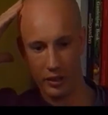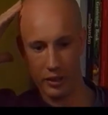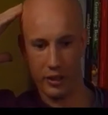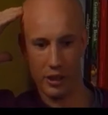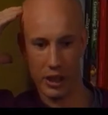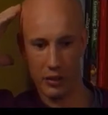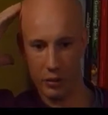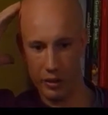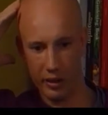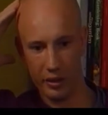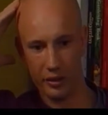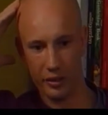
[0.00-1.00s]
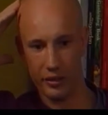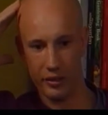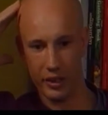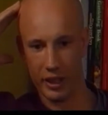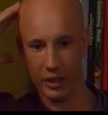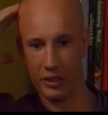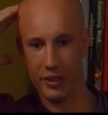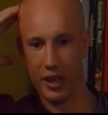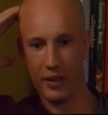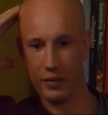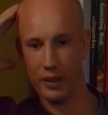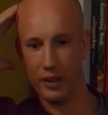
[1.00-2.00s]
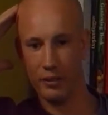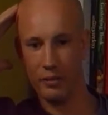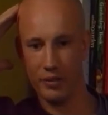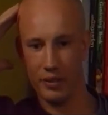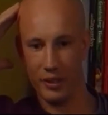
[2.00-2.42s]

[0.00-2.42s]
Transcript: you're telling everyone else to get stuffed, and,